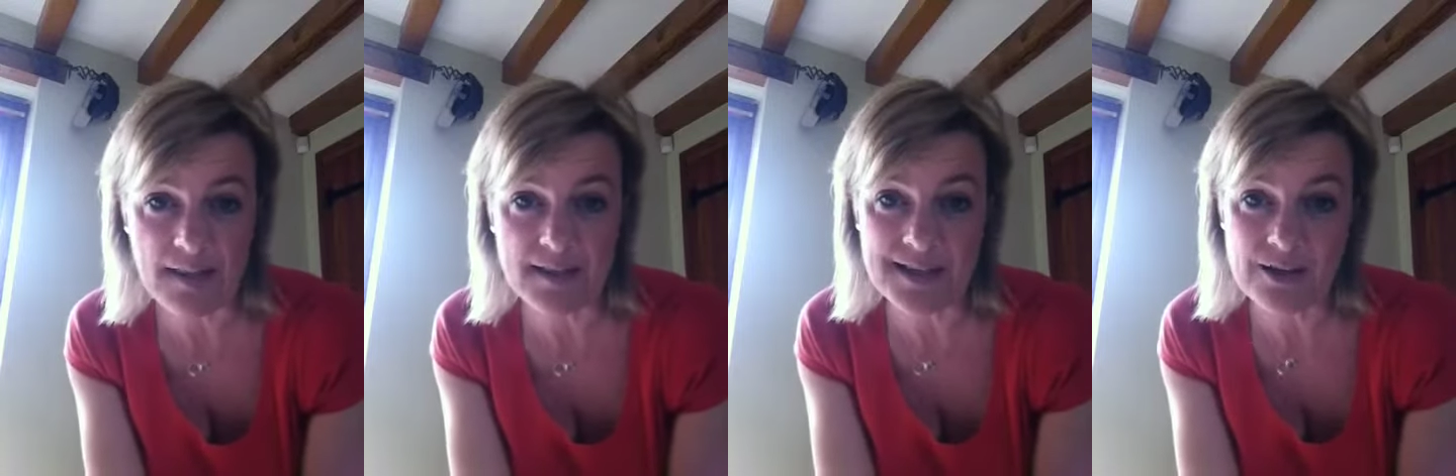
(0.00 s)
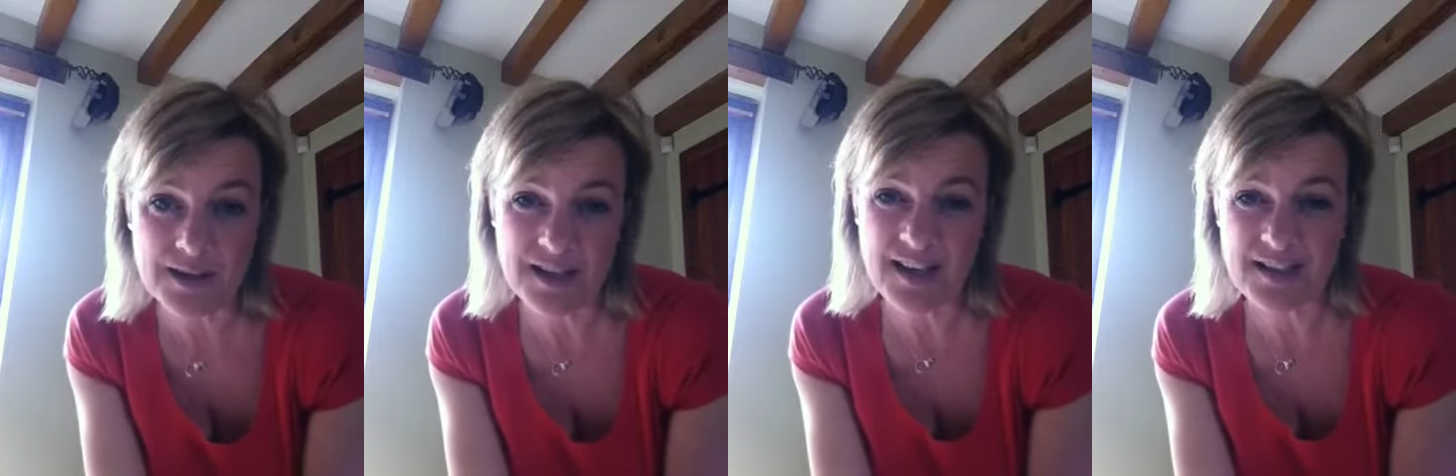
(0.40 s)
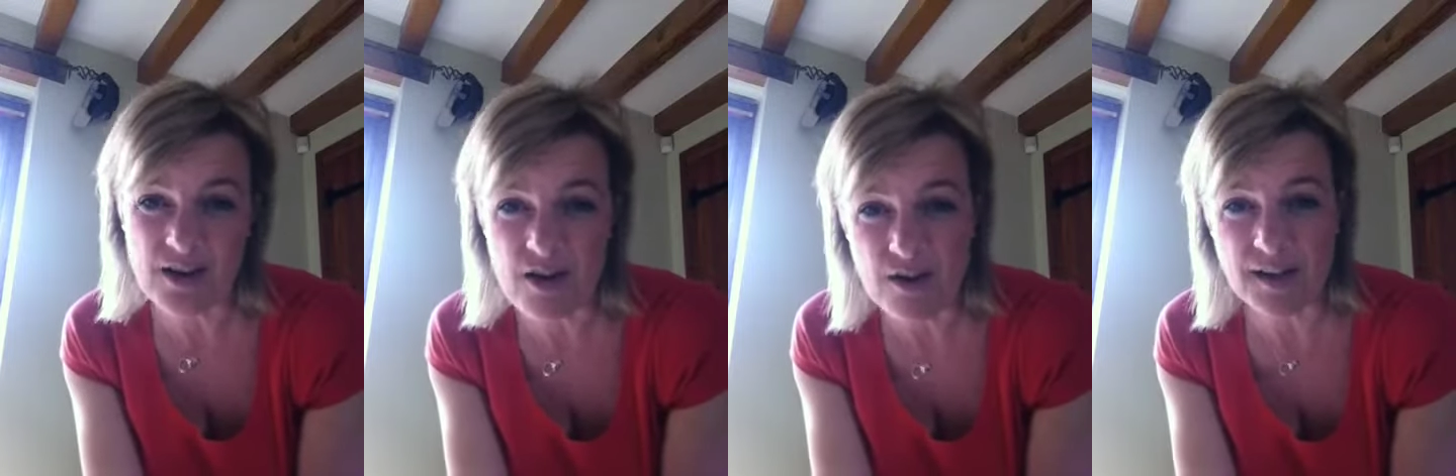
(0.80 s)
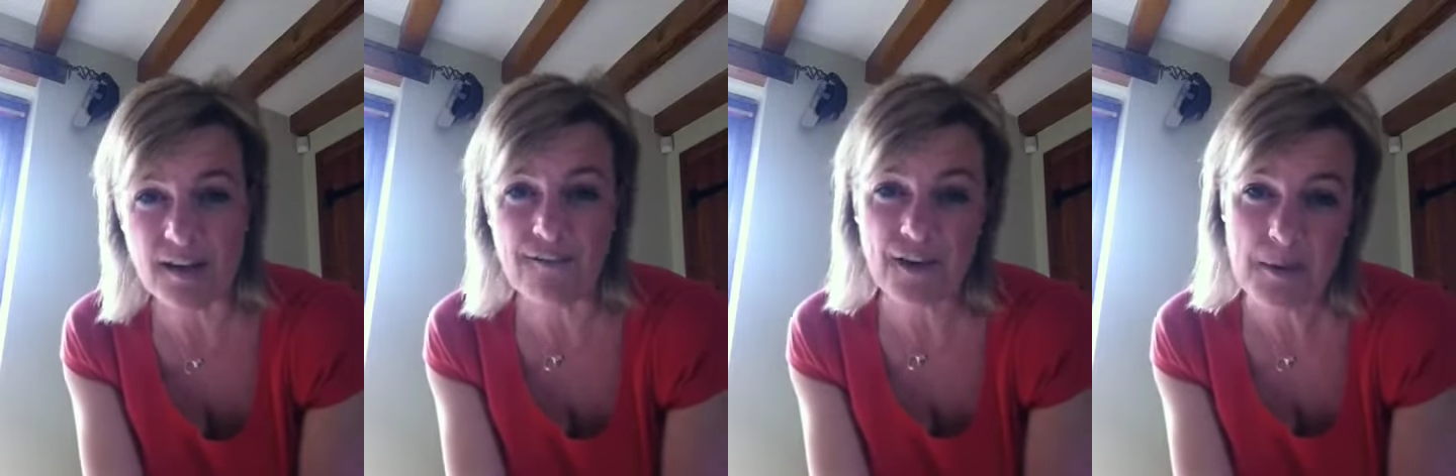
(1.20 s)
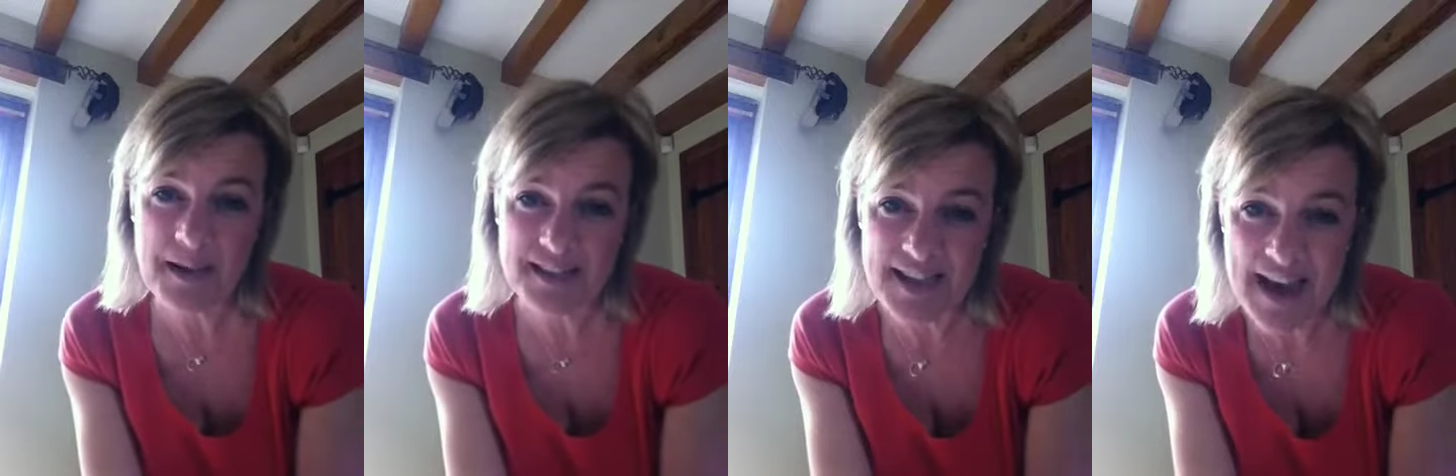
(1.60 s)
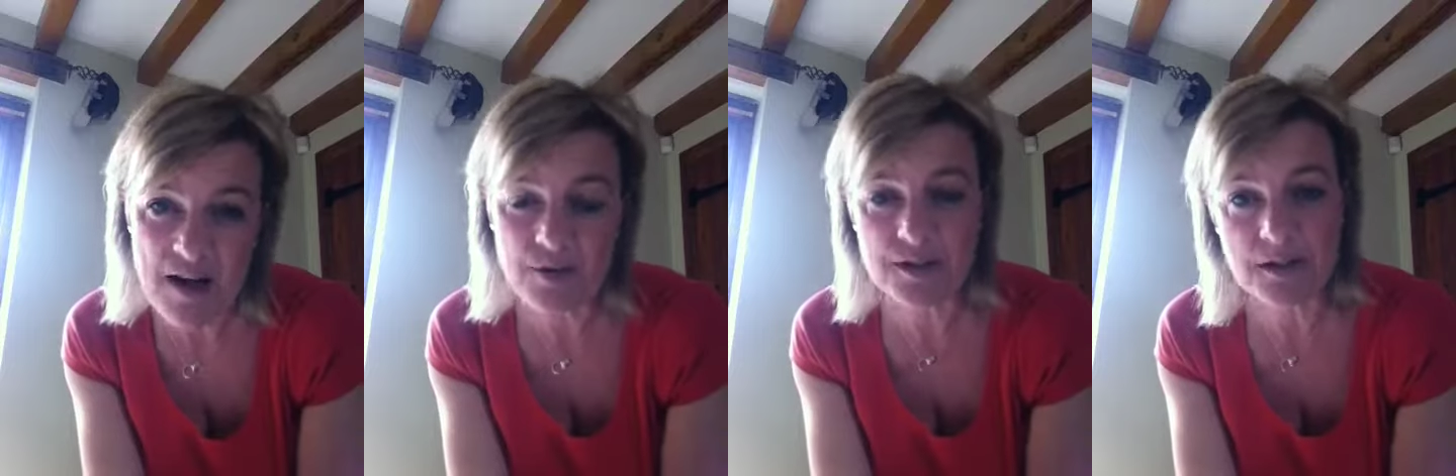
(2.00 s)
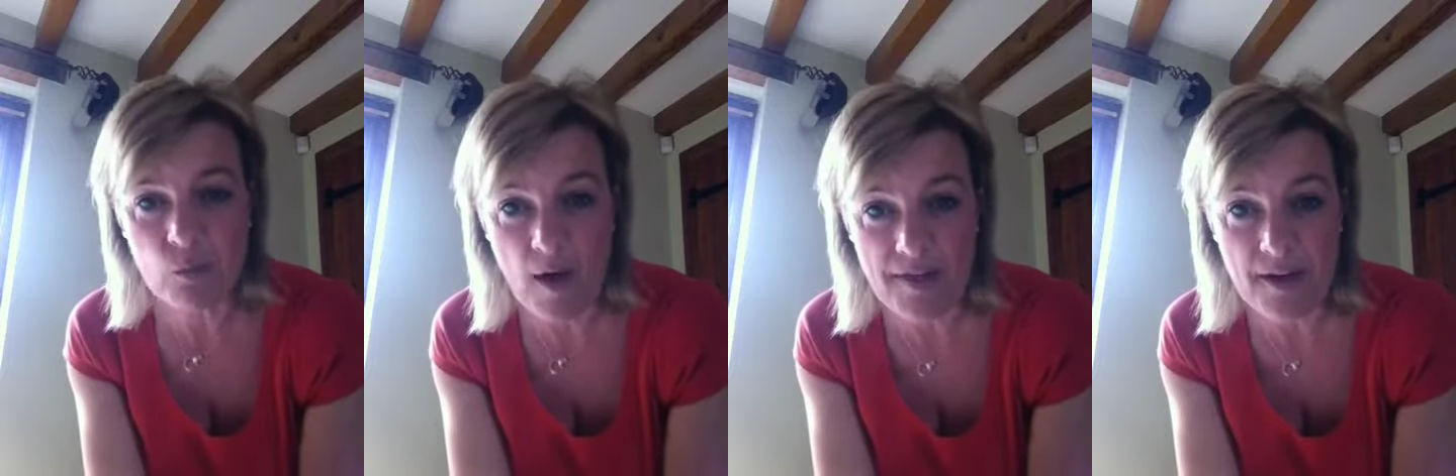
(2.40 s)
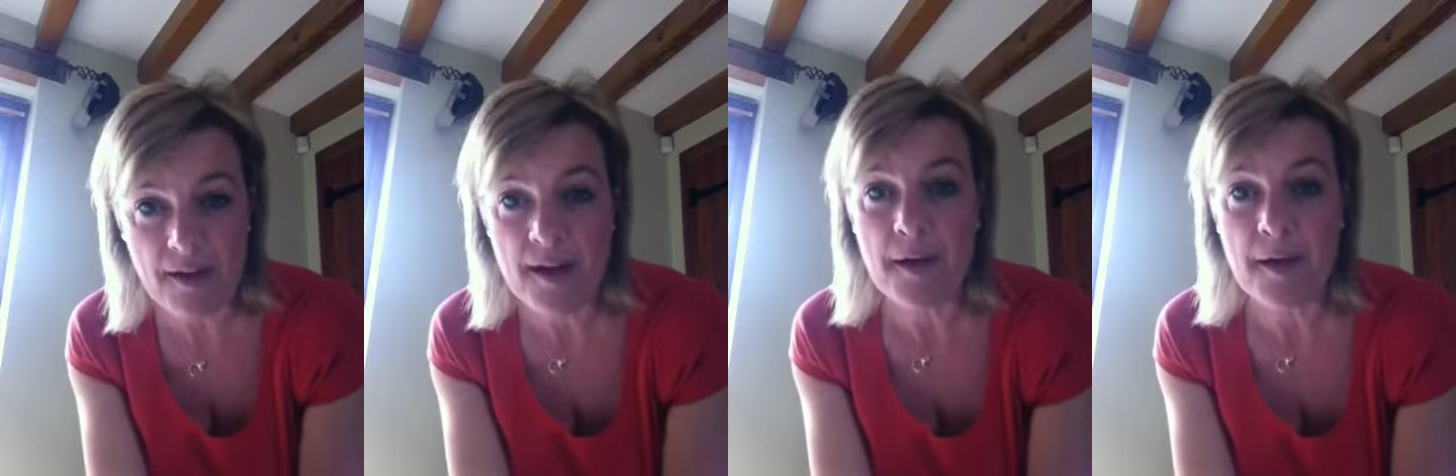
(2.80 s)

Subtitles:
and there's lots of things on and you feel a bit down because of the weather.